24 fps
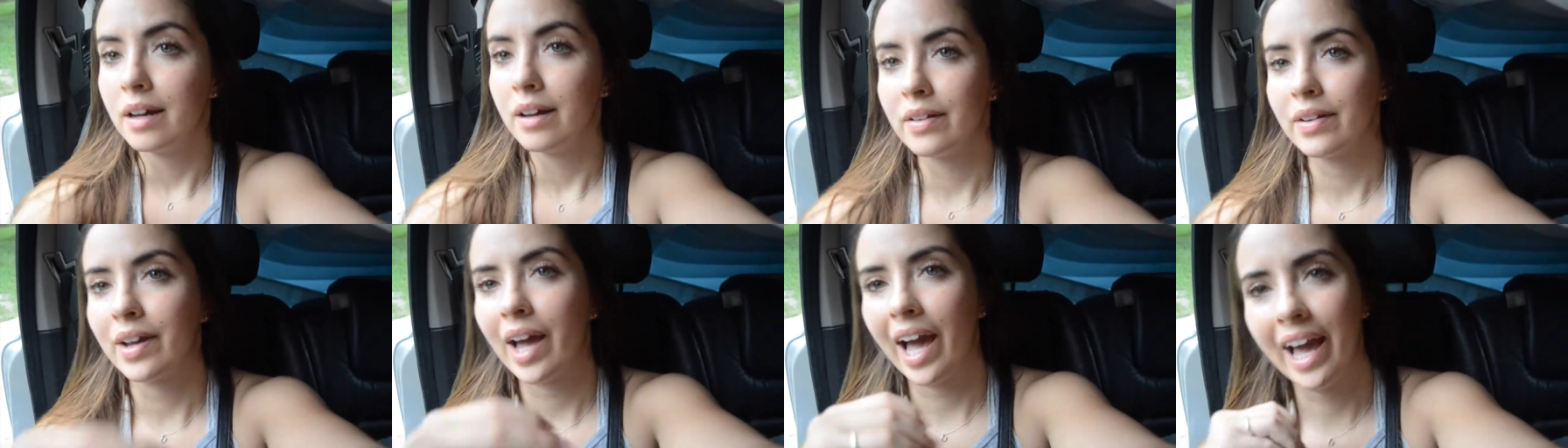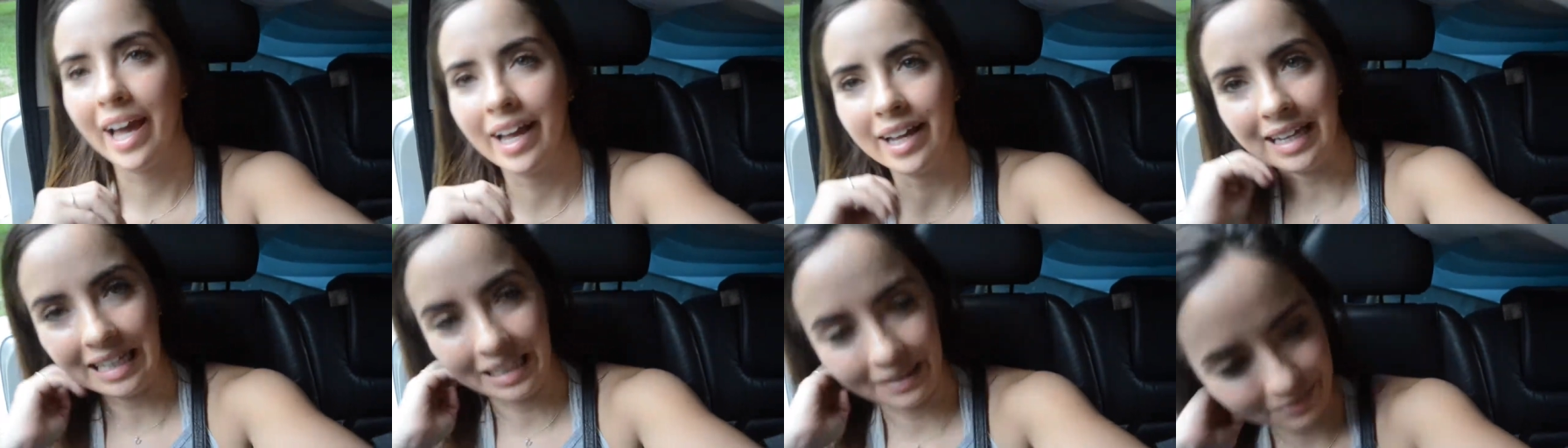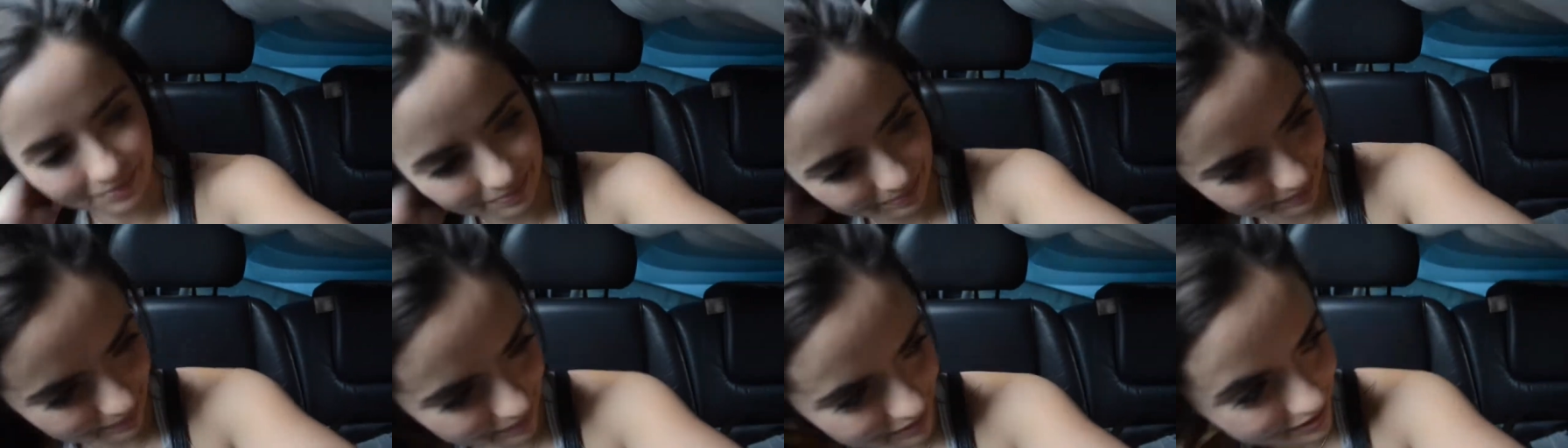Okay,
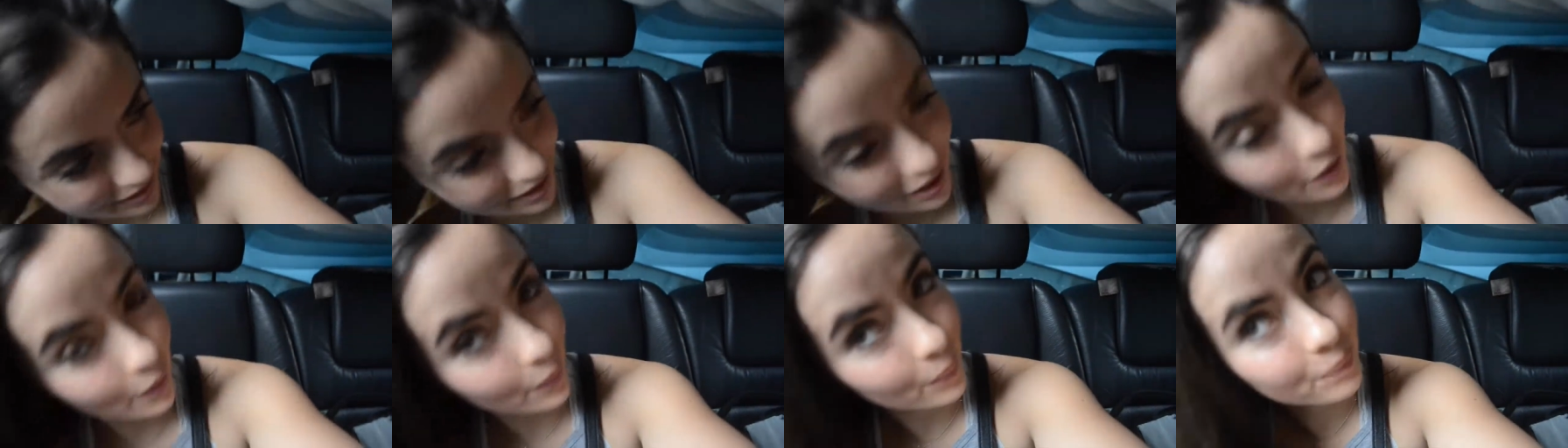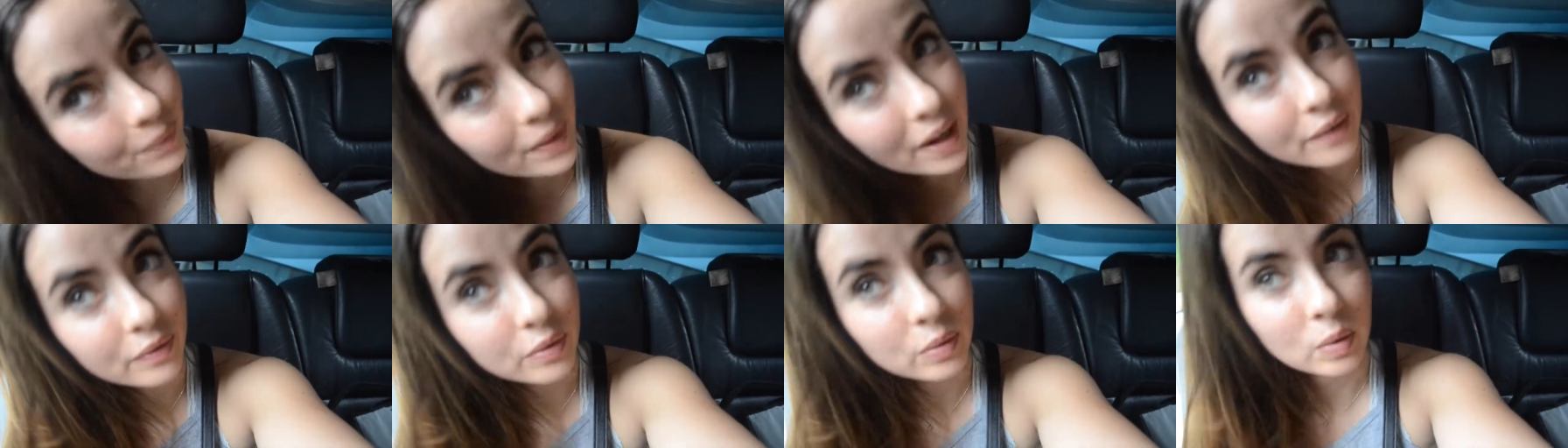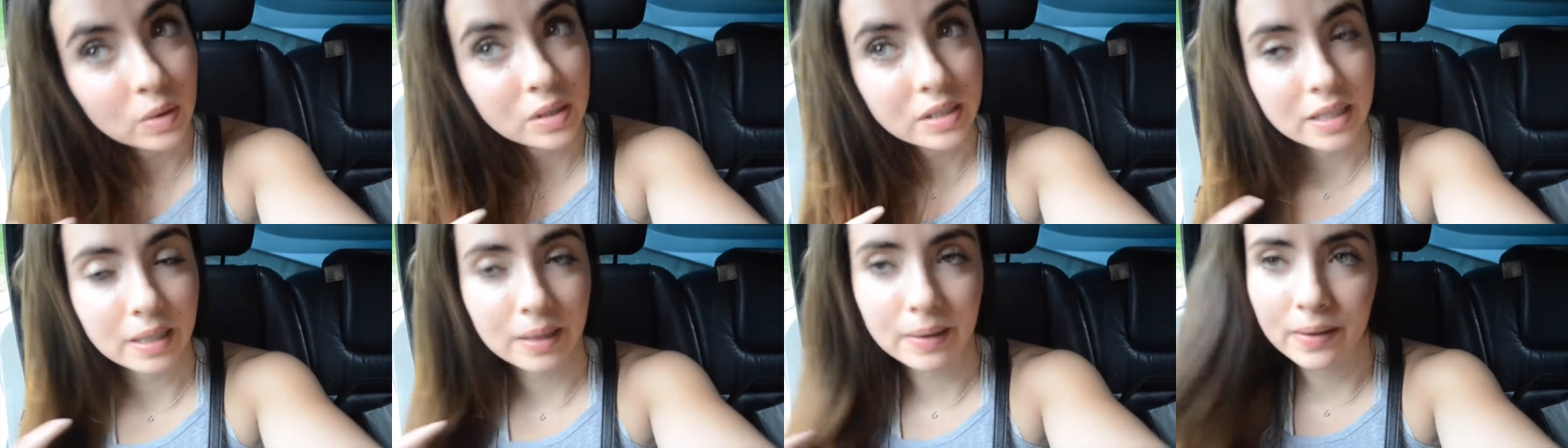so
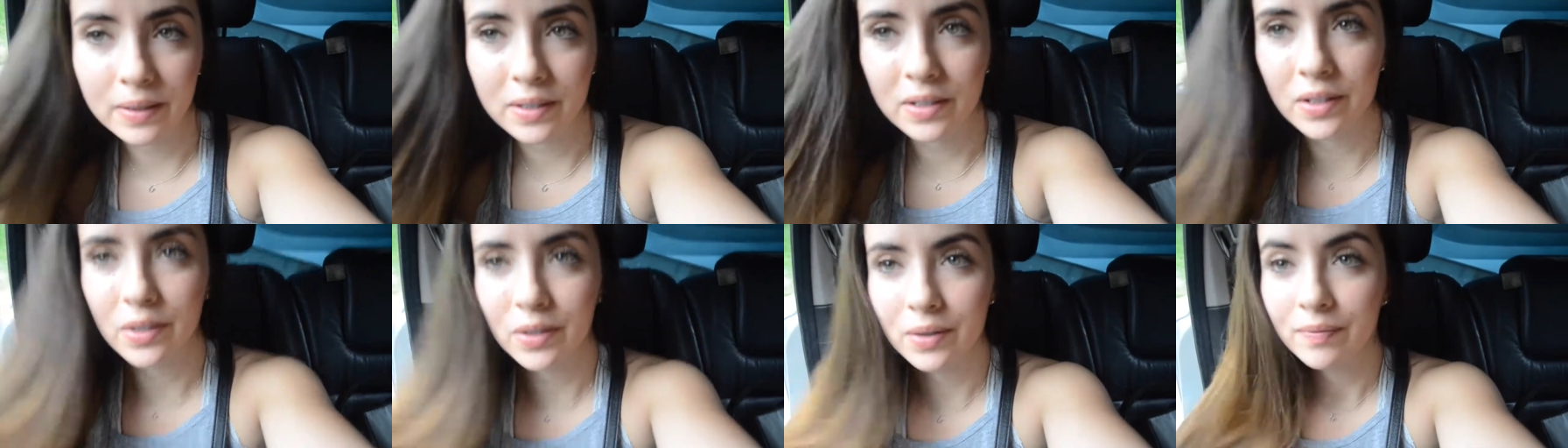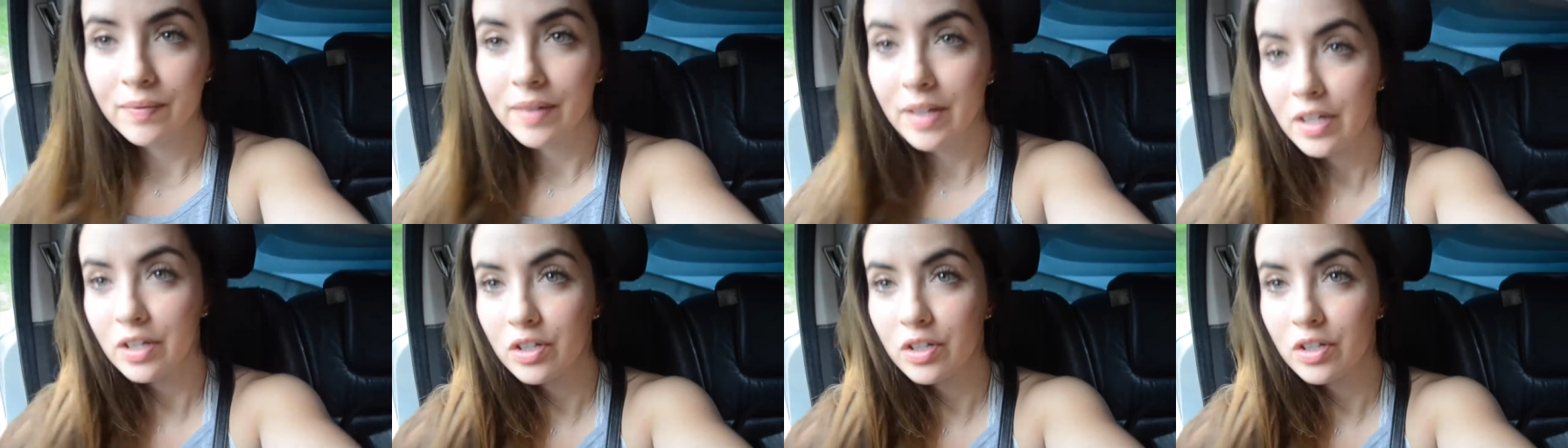everyone's a little